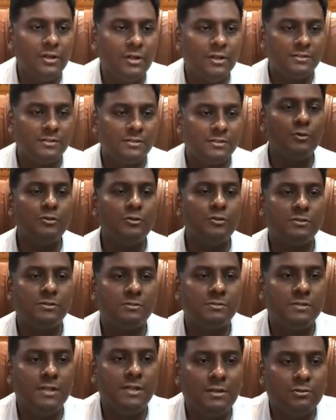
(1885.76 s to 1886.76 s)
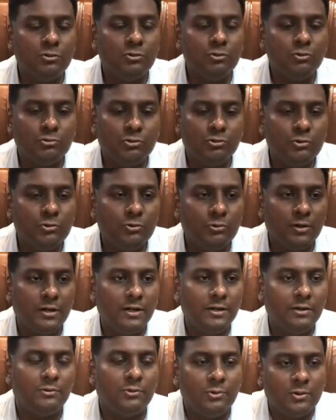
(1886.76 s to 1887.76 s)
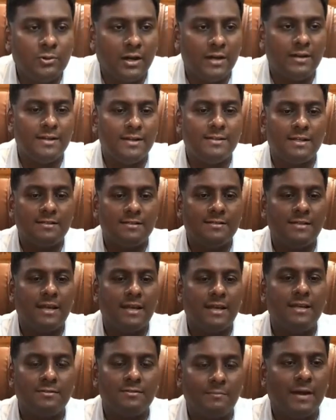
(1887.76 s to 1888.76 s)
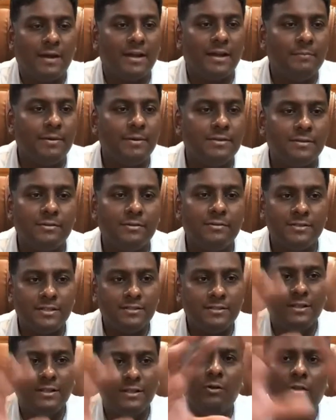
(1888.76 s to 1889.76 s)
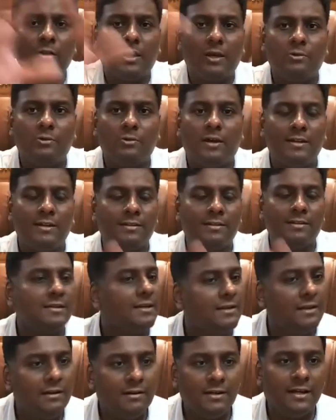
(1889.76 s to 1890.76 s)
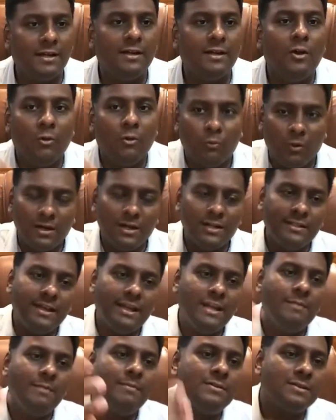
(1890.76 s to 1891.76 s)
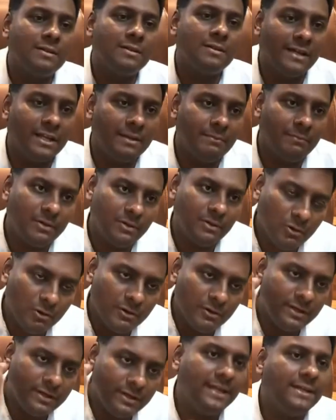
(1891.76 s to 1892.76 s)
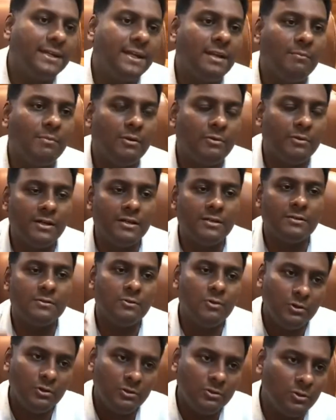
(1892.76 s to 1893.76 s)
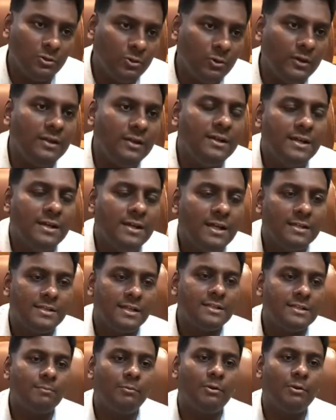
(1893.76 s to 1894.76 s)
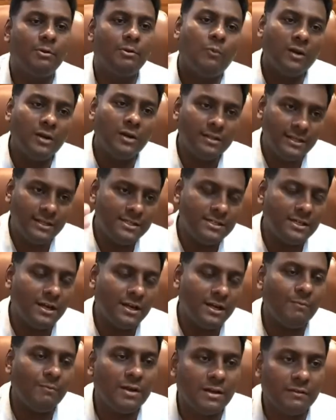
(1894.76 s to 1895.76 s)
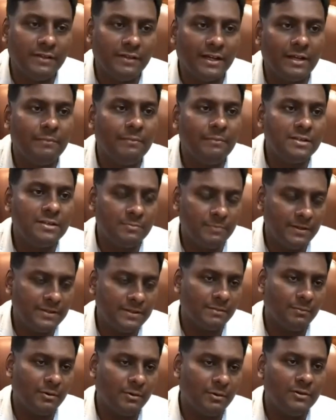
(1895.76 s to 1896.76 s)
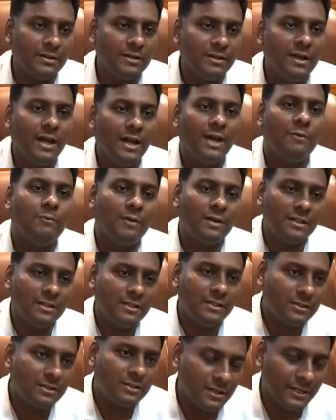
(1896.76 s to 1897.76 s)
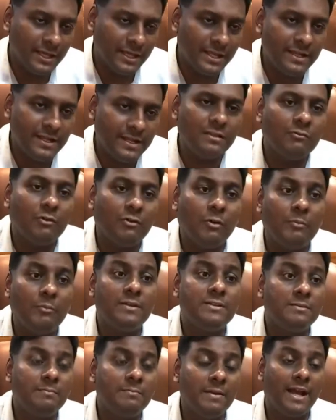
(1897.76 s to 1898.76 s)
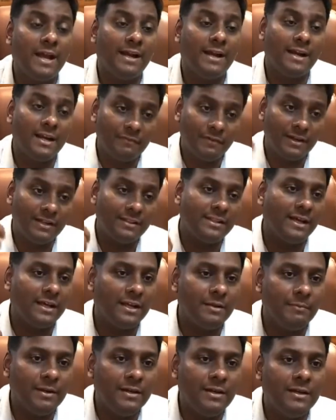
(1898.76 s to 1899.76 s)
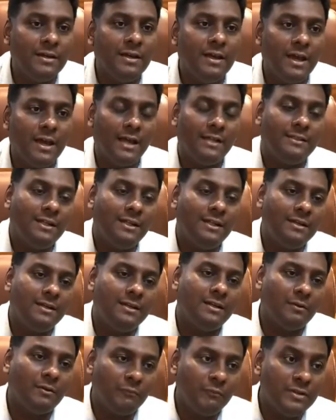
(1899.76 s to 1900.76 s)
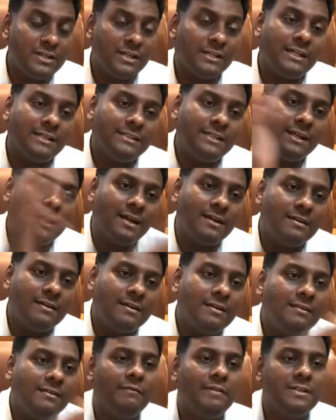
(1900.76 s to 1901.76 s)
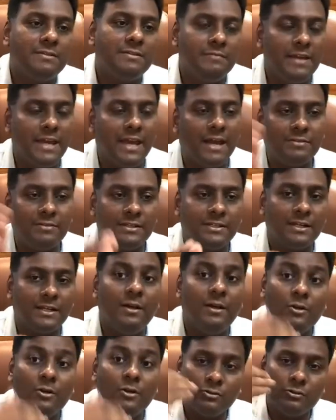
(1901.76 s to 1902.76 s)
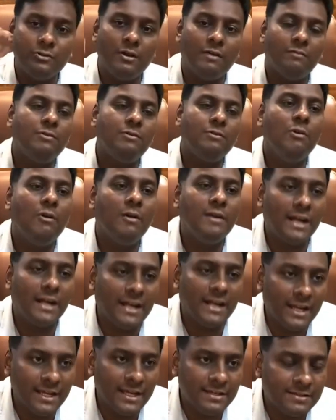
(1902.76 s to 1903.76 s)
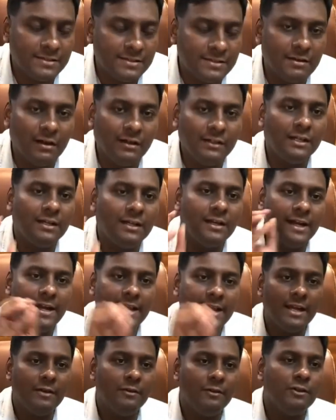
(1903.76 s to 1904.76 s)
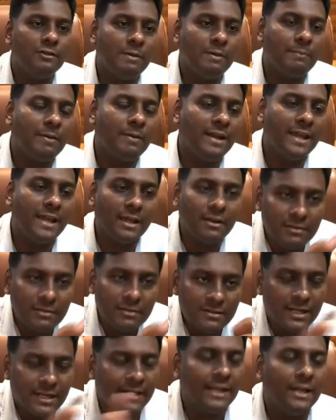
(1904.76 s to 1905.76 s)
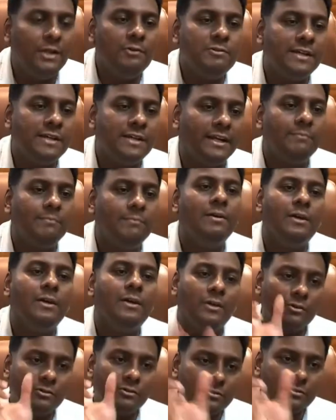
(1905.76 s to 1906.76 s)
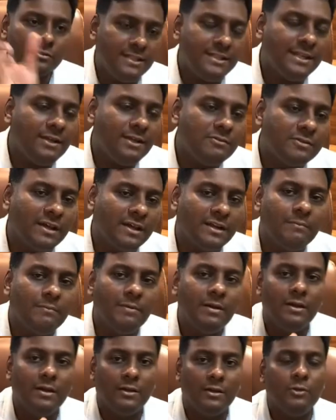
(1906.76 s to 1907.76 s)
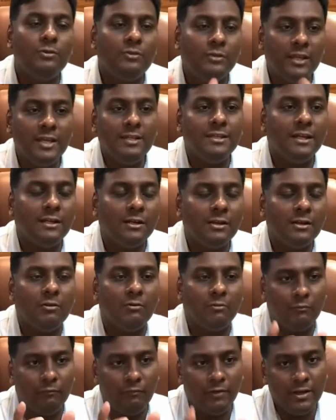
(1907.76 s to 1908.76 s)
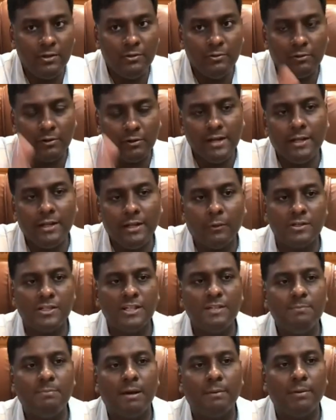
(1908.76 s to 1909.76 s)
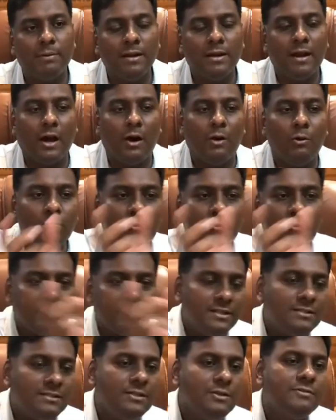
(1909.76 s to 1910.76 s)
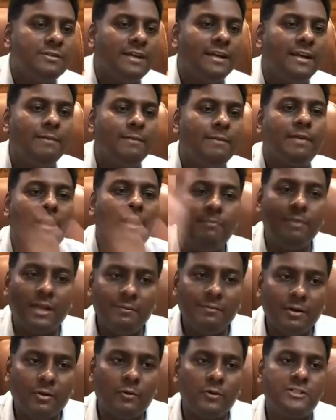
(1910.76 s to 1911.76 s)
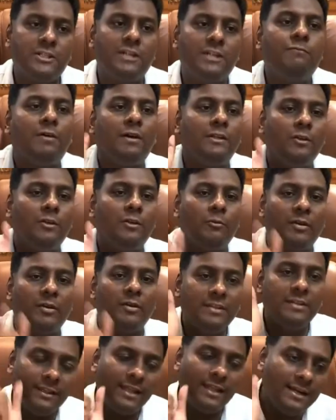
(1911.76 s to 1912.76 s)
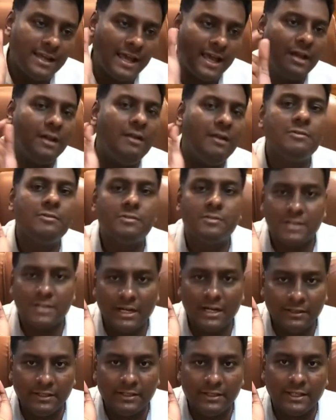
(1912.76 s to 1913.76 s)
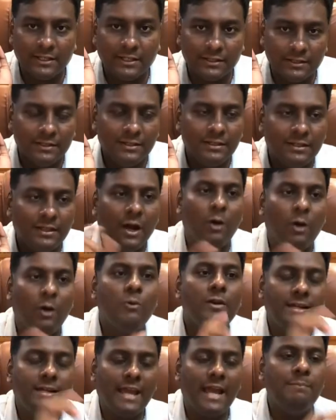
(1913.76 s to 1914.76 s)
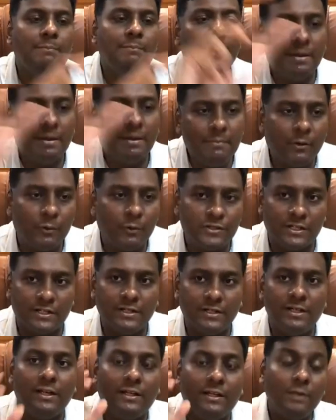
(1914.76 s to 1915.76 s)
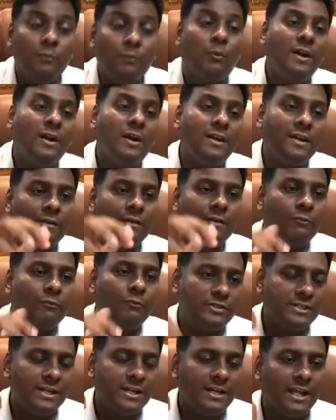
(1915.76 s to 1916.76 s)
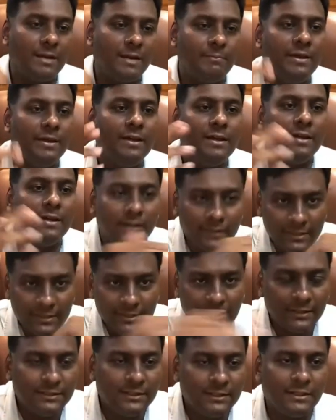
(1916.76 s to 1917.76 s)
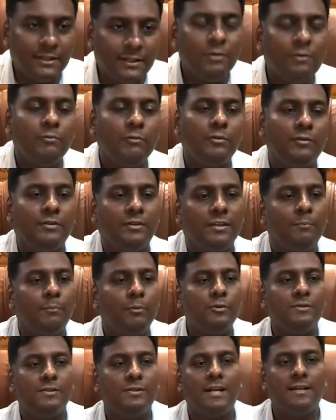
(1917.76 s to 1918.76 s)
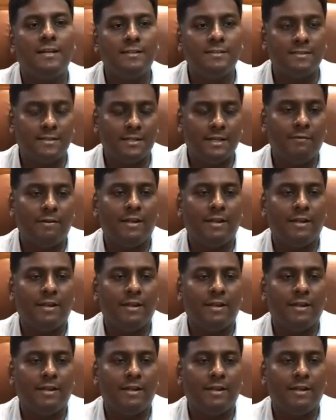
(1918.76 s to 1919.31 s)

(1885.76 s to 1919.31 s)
suppose two countries are signing some agreements, just say okay, two countries are signing, not that. What are the elements of the agreement? Go in detail about it. Go to Google, search about it. What are each component of the agreement speaks about, and what are the areas of cooperation being identified in the agreement, and then which are the other countries in which we have such a. So you have to go and analyze it. Not that reading a newspaper like it's like a news item. You see the news item, you think that when you read the question paper, how this news item can become a question for the UPSC. In that angle, you should start thinking how it can become a question. Then what kind of question it can be. These are the suppose let us give